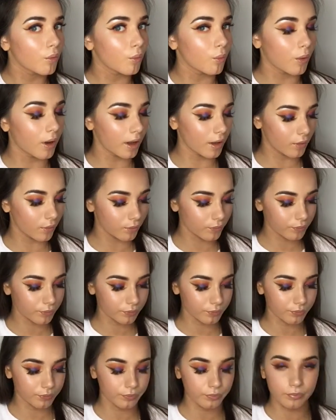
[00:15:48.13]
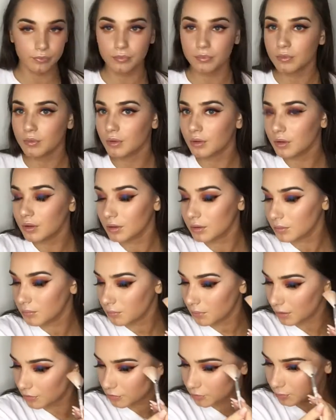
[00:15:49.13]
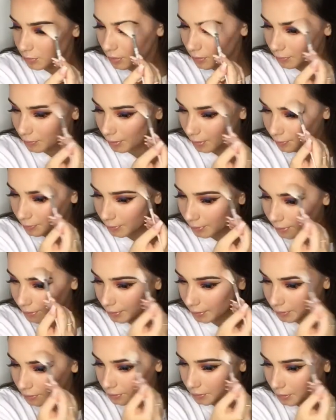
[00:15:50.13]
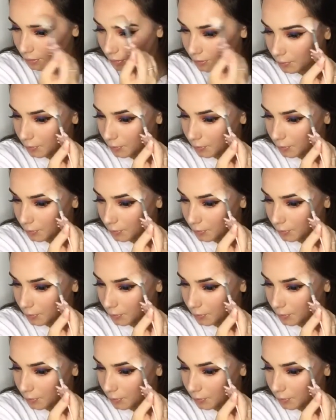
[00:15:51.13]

Wow. Might just put a bit up here, you know,